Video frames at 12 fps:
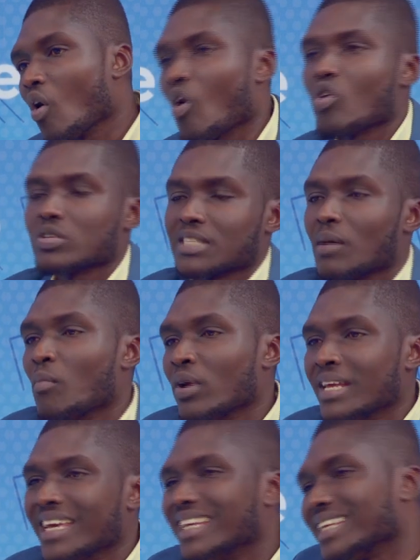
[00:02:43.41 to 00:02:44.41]
or
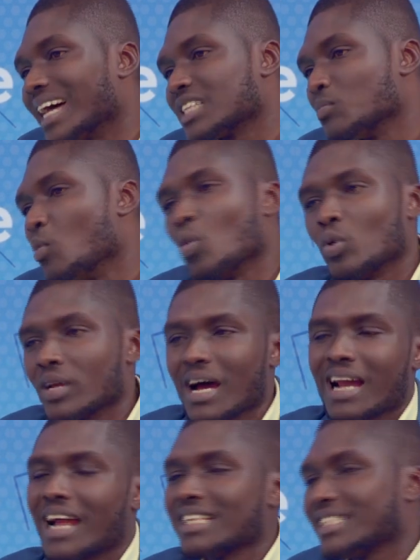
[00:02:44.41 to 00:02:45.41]
somebody in that mode,
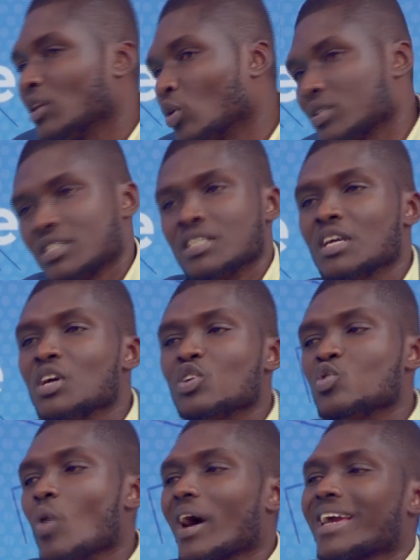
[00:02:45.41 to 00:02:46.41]
an Ancelotti,
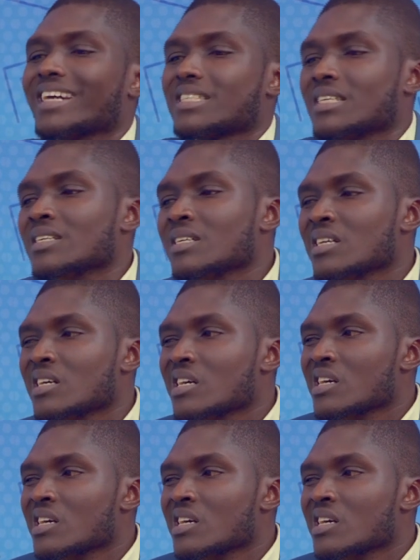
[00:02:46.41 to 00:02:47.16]
you are getting